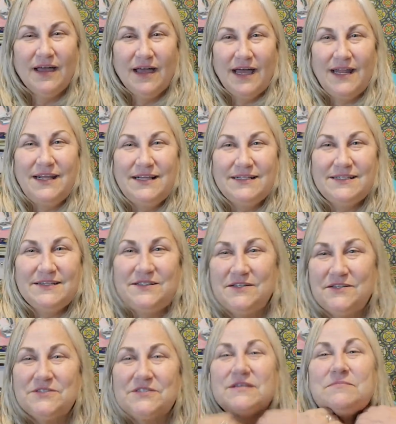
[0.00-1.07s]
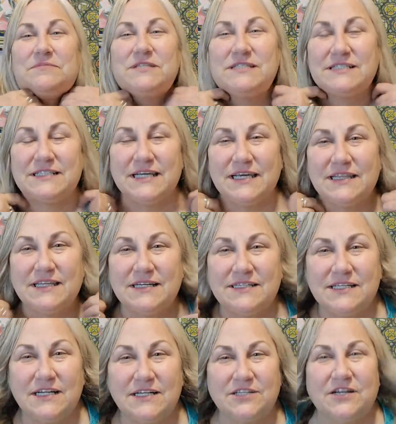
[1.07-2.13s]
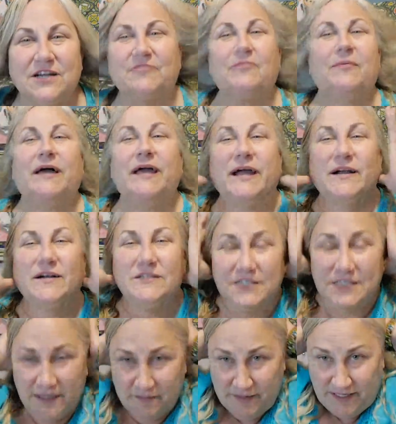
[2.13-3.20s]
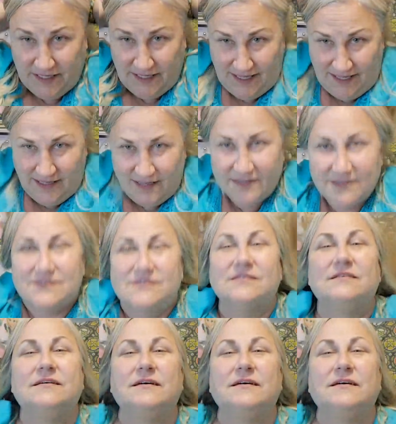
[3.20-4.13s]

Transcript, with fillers: I need to do something to take the attention off my hair today because